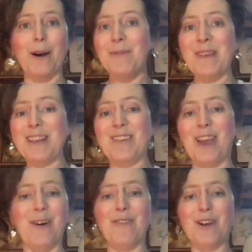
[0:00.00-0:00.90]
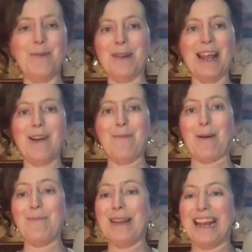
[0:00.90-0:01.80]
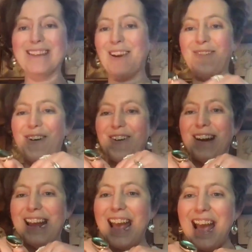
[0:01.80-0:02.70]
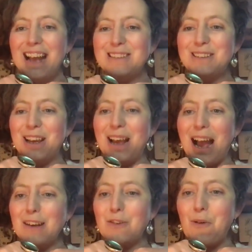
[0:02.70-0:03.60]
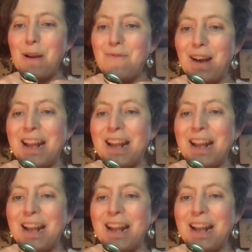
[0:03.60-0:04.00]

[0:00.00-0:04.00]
Me too. I've only been here about a minute. Don't worry. So ice cream van